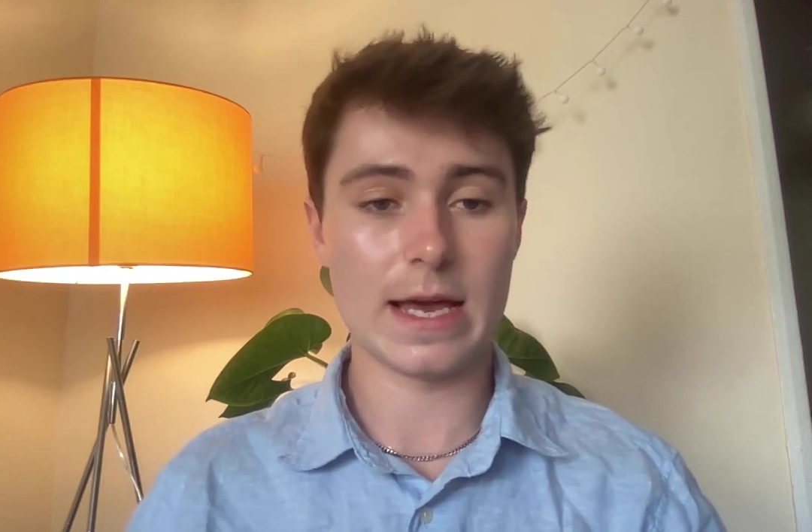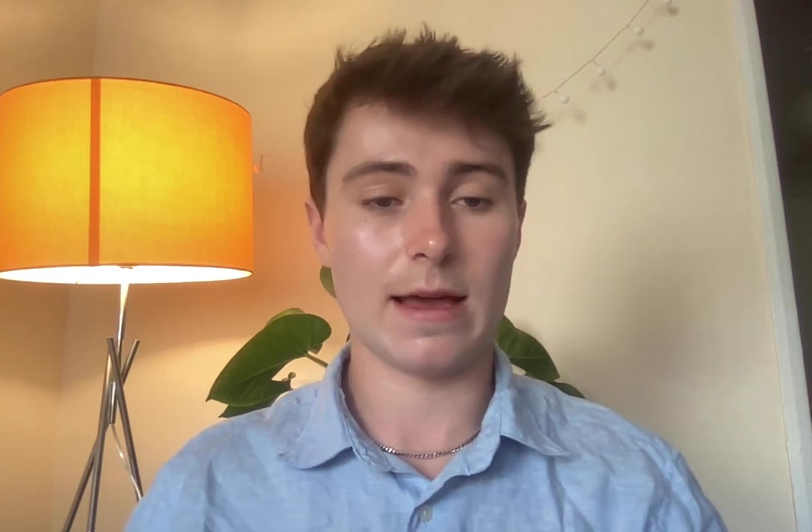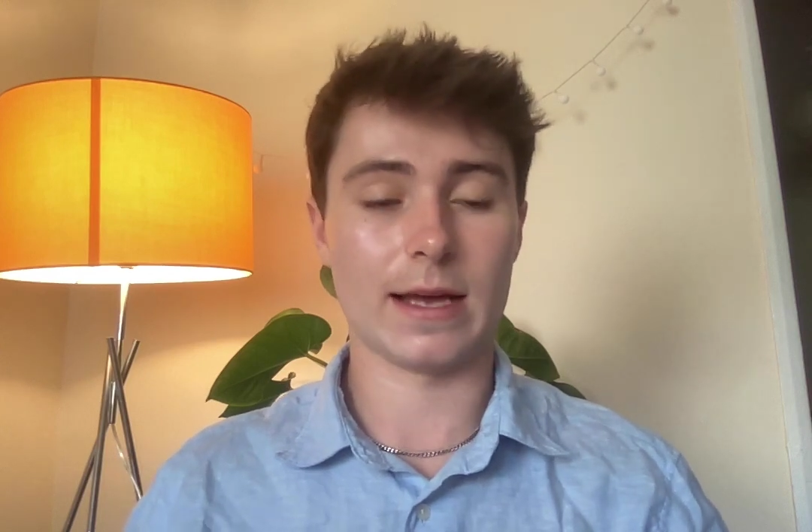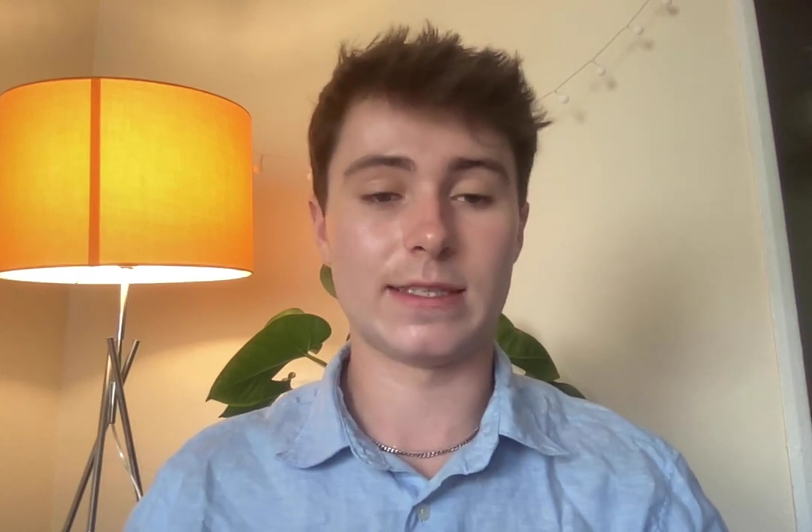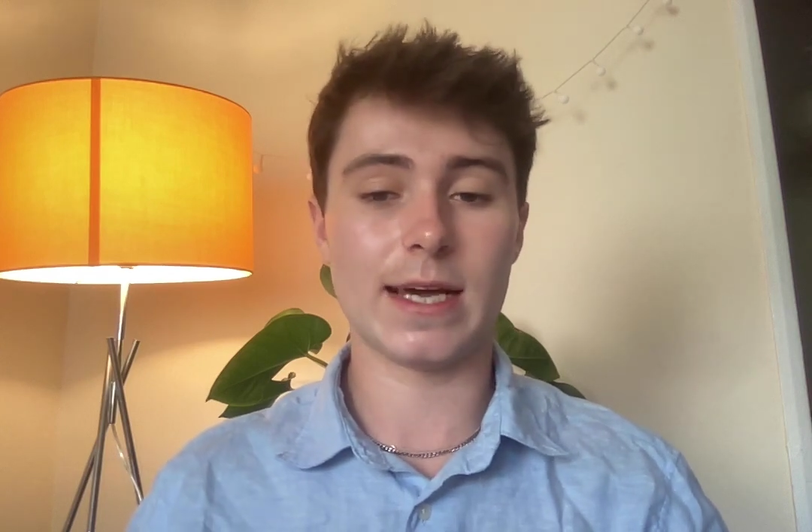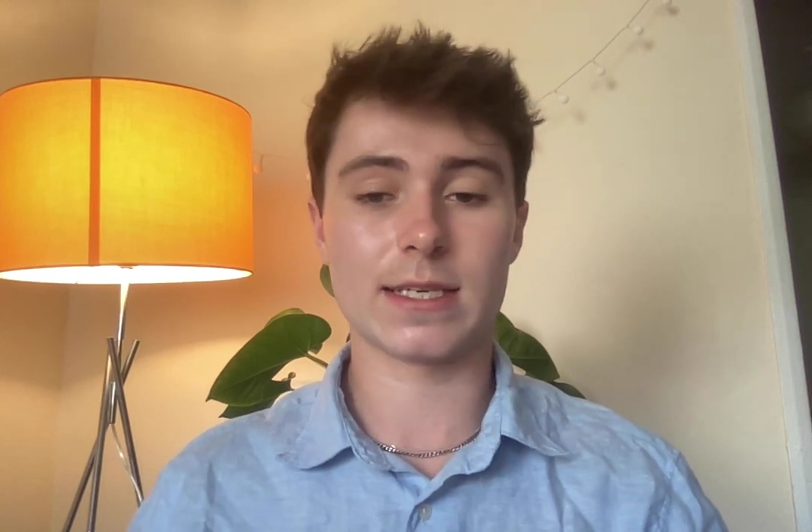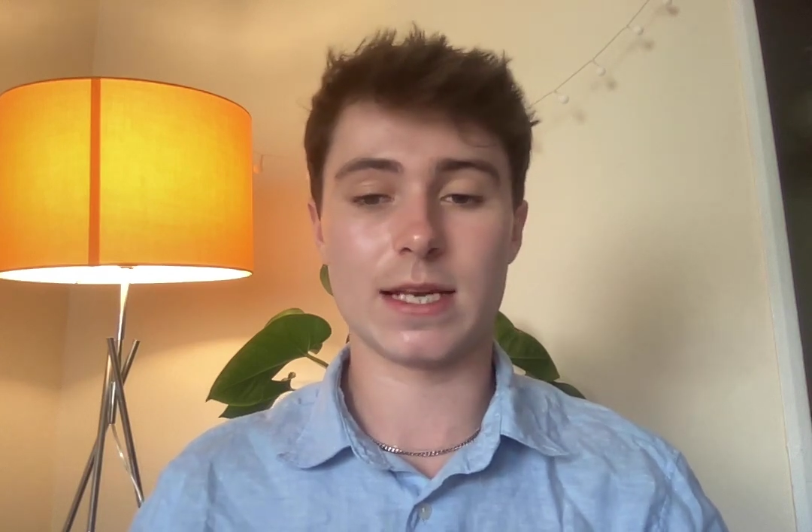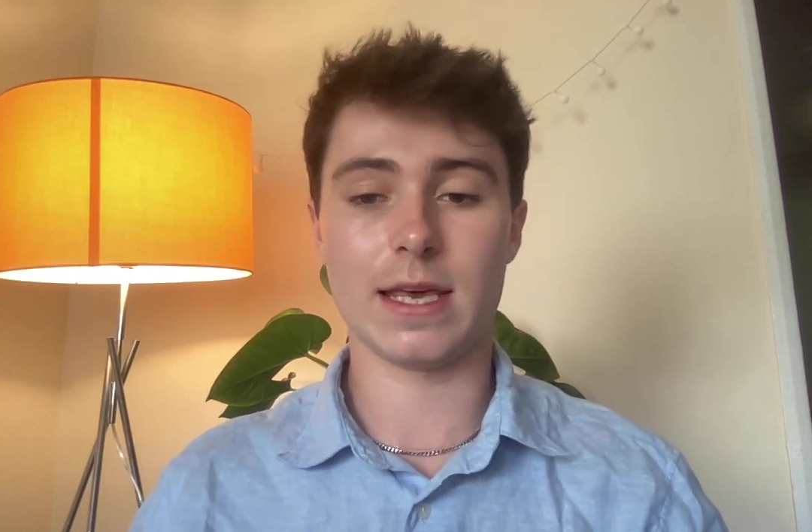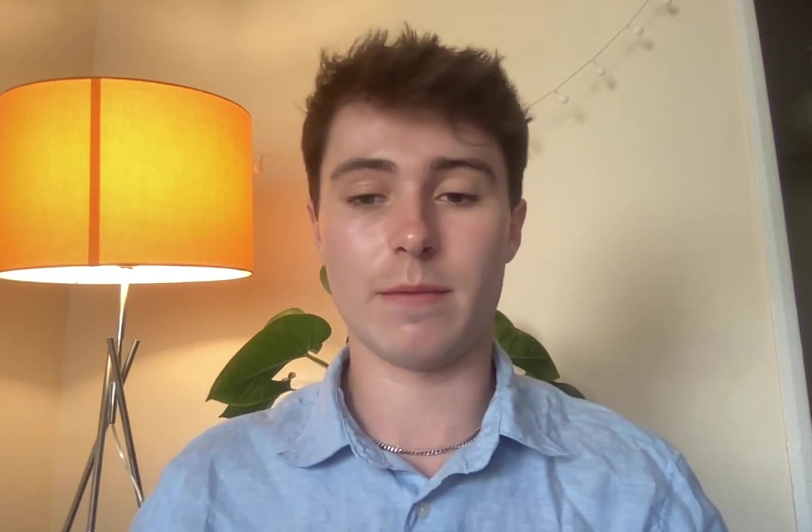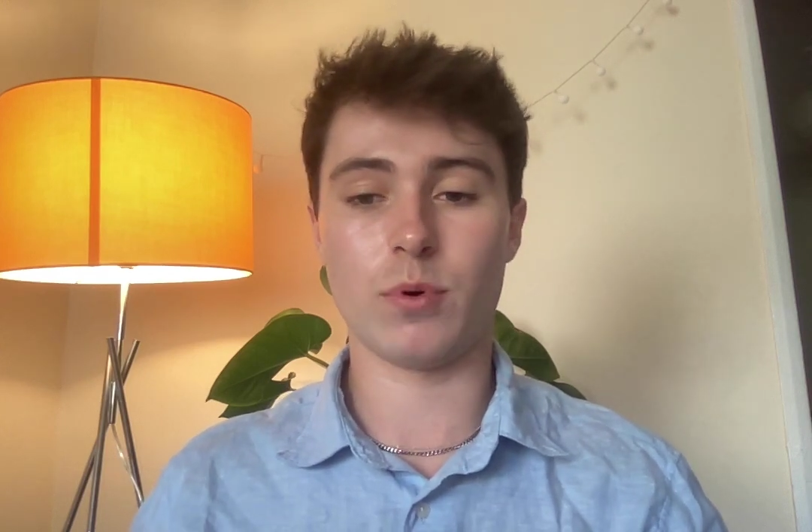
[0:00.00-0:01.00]
And
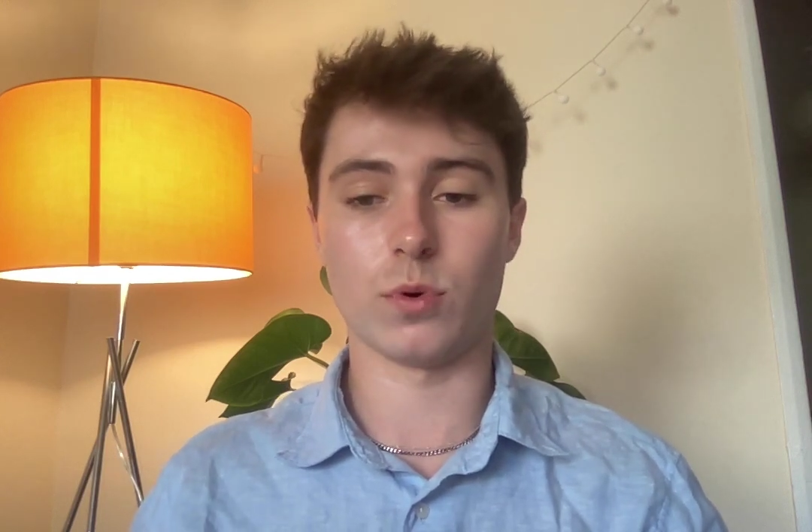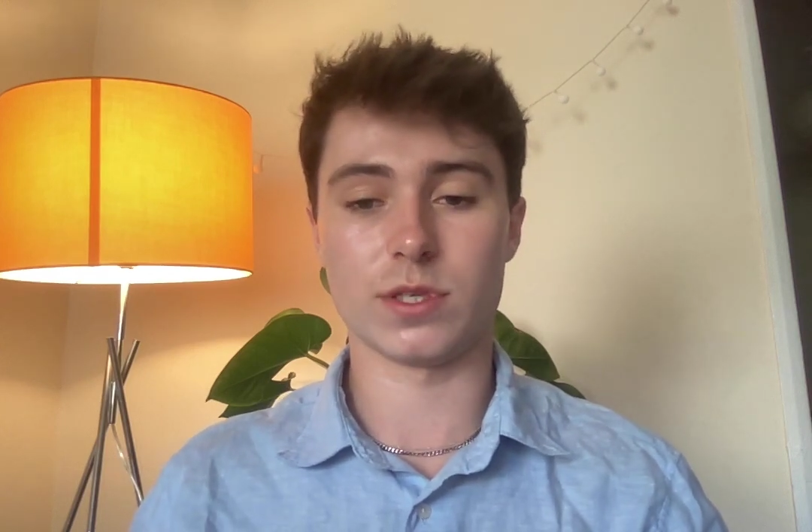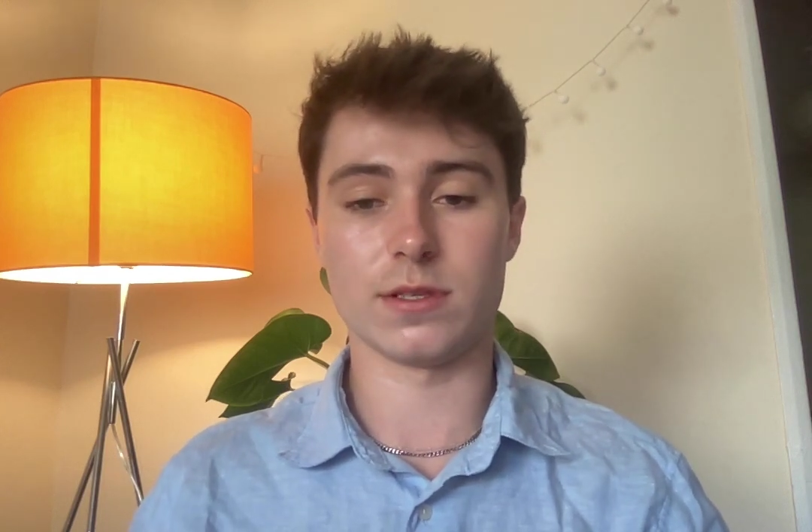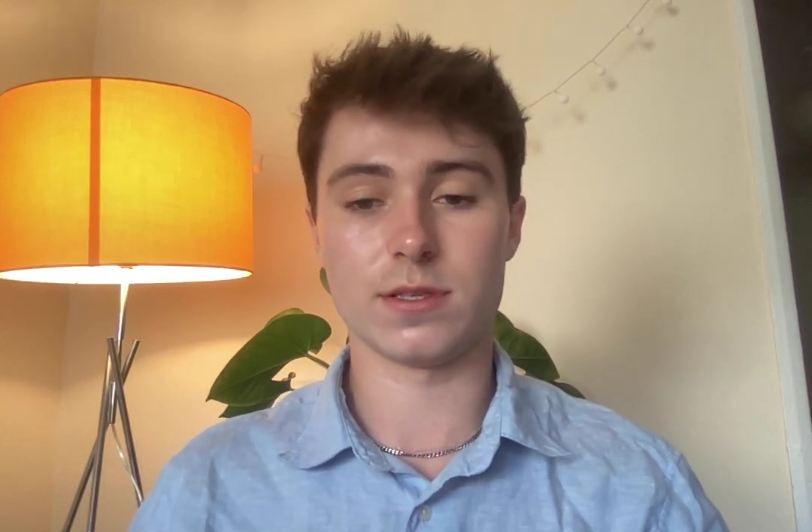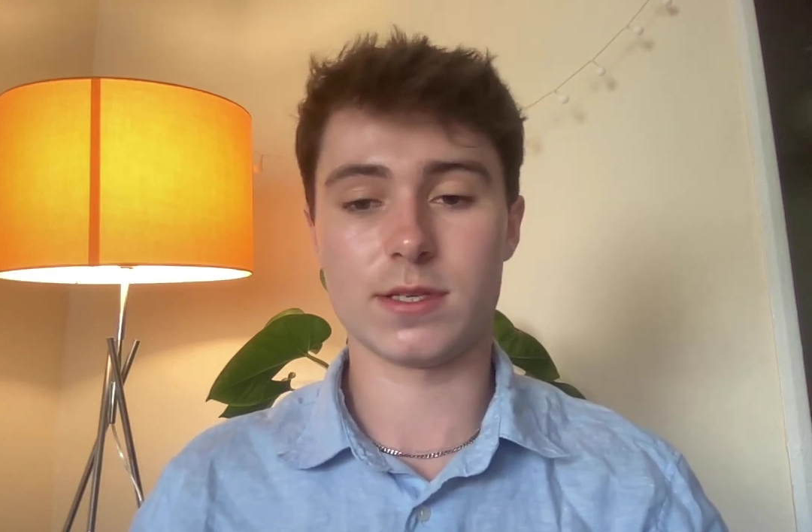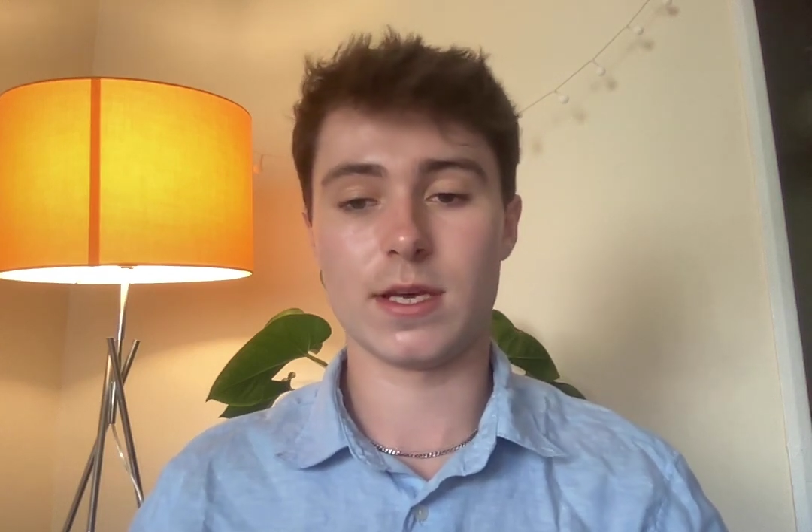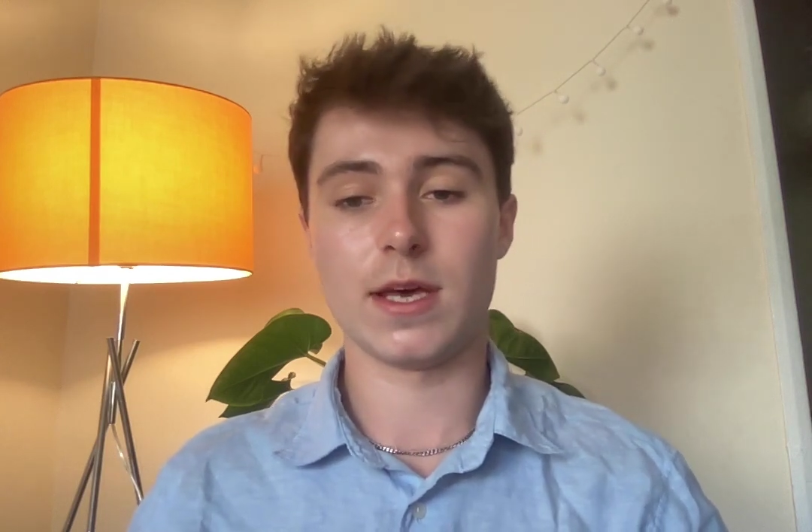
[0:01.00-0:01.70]
secondly, importance.